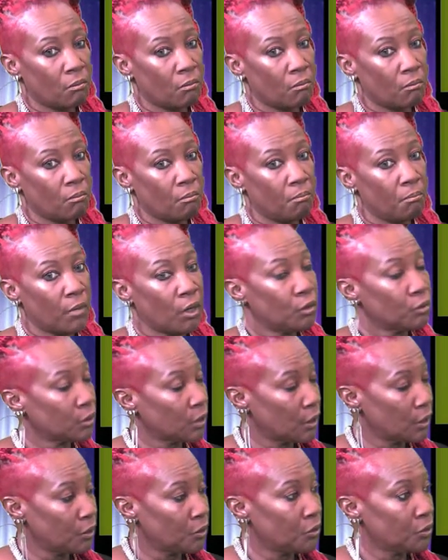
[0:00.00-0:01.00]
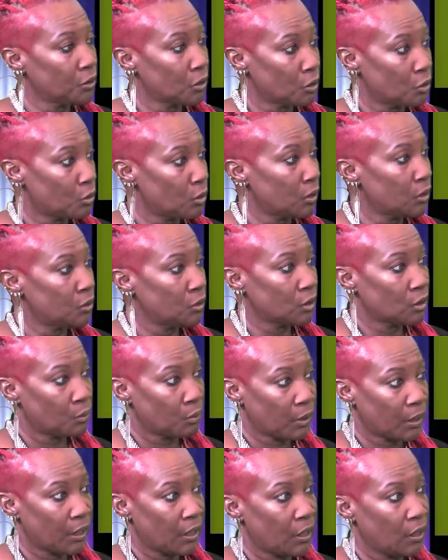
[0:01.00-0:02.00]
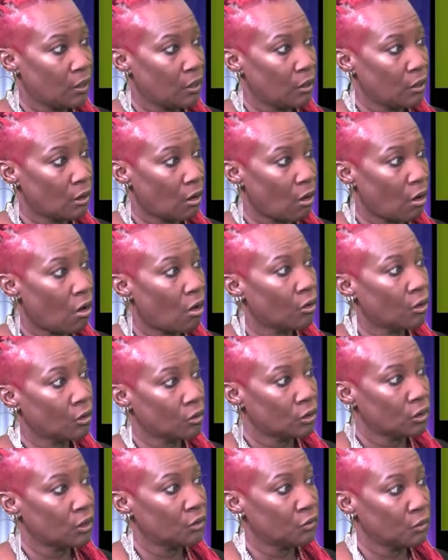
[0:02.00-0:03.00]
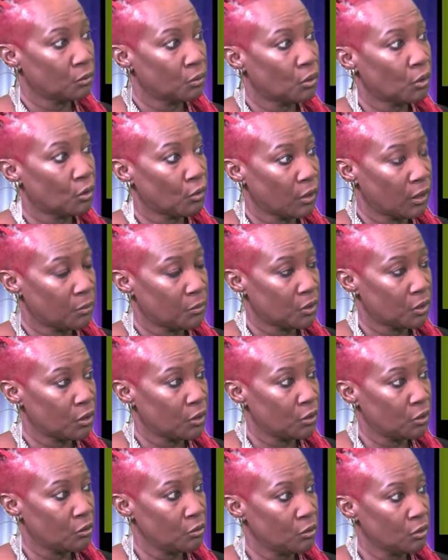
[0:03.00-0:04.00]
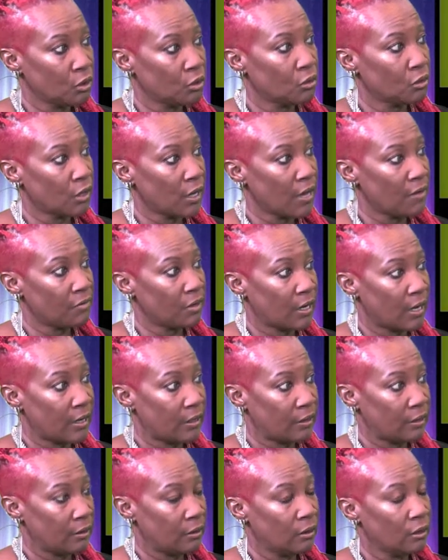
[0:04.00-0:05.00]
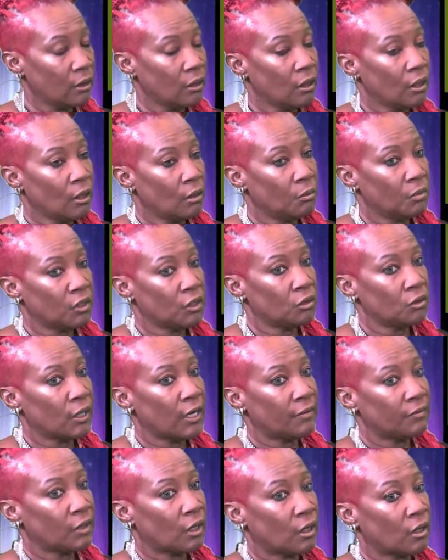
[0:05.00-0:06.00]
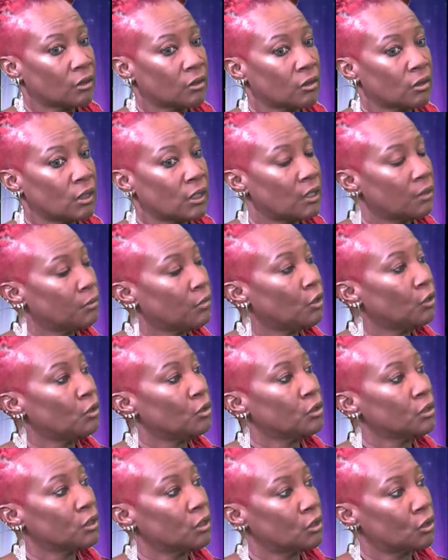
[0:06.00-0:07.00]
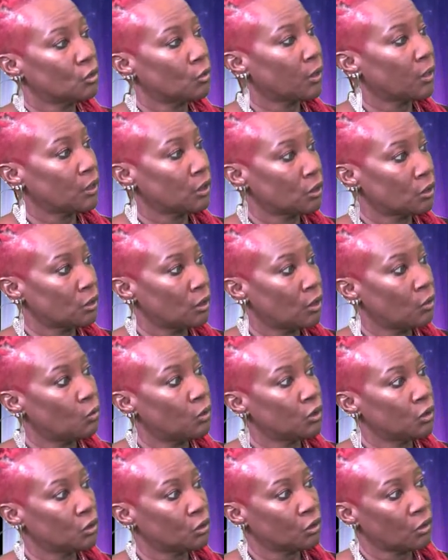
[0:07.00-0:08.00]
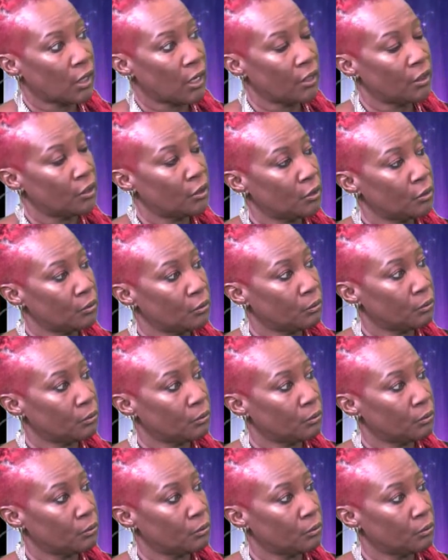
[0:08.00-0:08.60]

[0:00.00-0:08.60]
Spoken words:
Most lenders are going to explain all those different programs to you, so you'll have an idea. But you have to also let them know your situation and what you're trying to do.